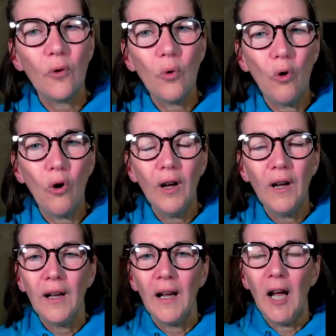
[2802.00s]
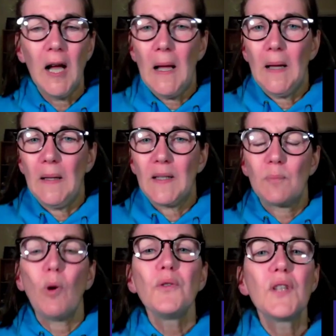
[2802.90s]
for
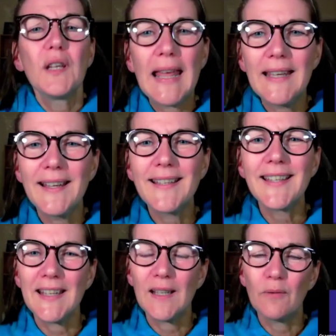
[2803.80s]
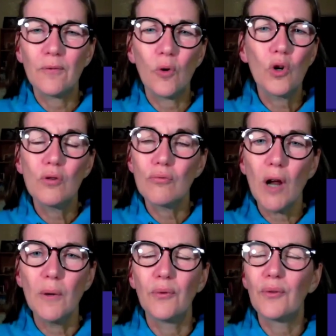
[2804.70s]
spontaneity, for
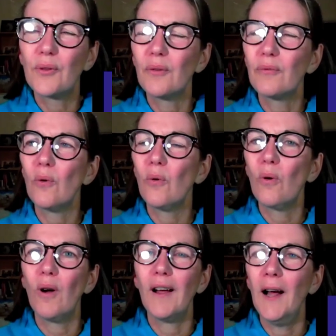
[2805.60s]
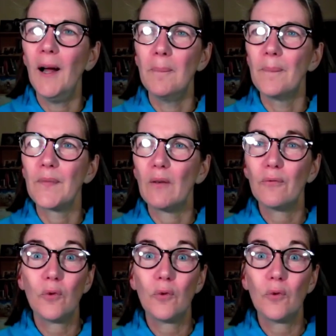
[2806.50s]
growth, for um,